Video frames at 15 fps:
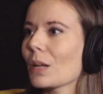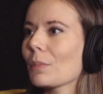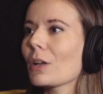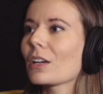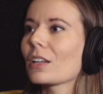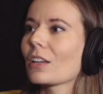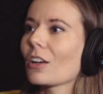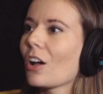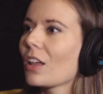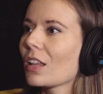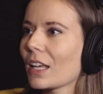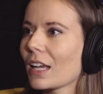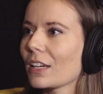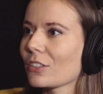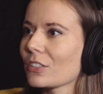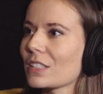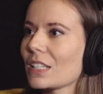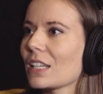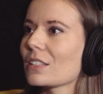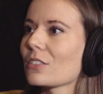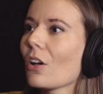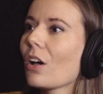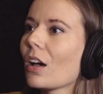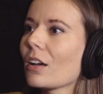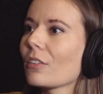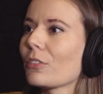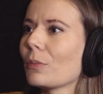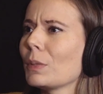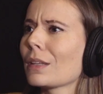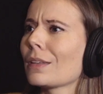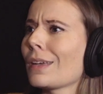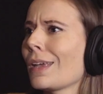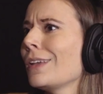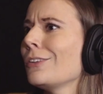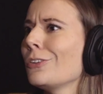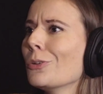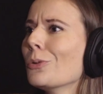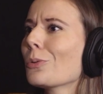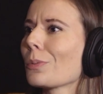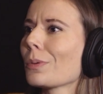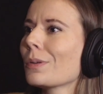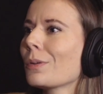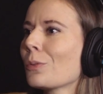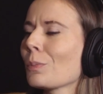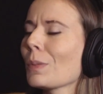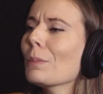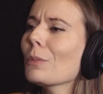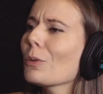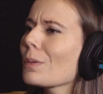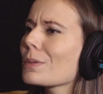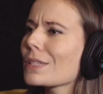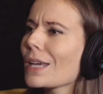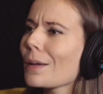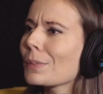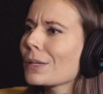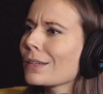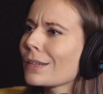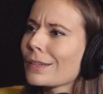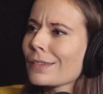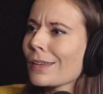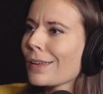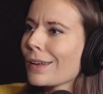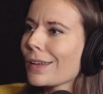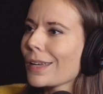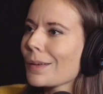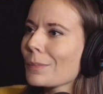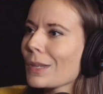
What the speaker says: I'm not going to call a guy on days off and be like, hey, do you remember what was happening at 10 a.m.